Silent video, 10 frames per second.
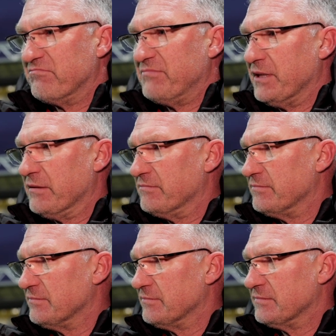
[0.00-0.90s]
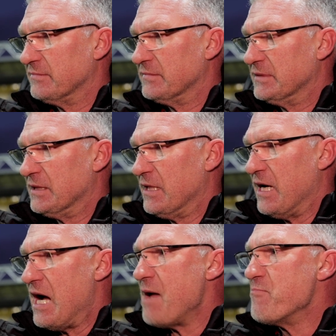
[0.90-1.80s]
but
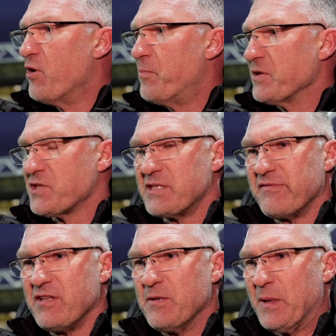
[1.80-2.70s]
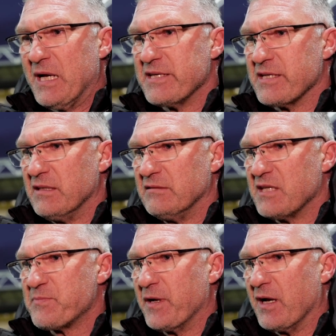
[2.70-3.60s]
I'm more positive than the players are.
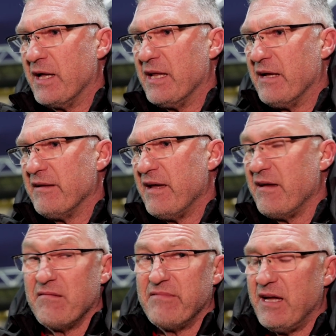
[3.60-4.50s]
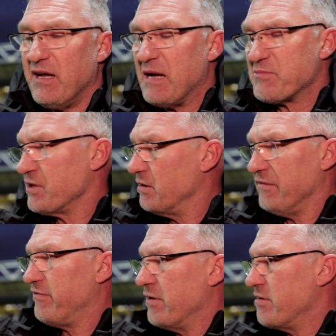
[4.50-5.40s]
Let's put it like that. They're they're
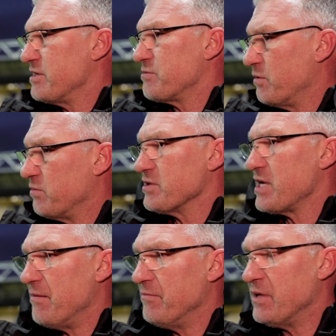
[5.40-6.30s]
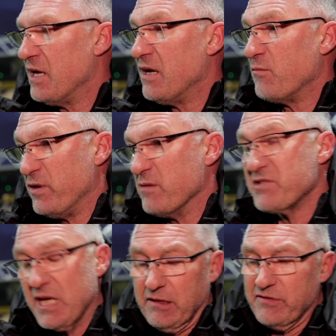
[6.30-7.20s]
absolutely furious with what's happened with
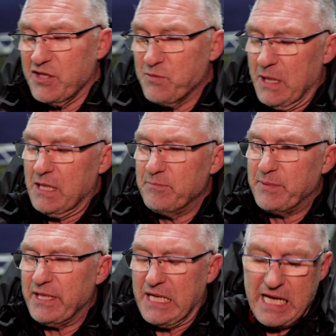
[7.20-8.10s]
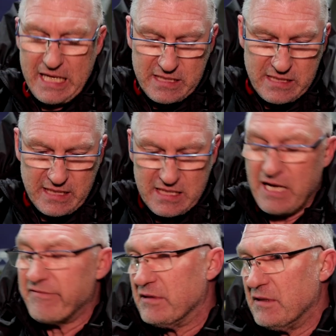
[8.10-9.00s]
themselves as well. But it, it's it's
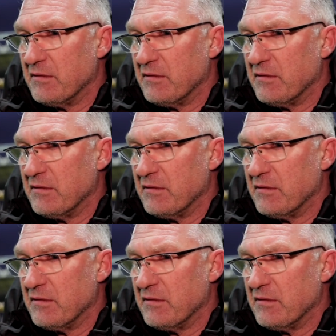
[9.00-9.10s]
life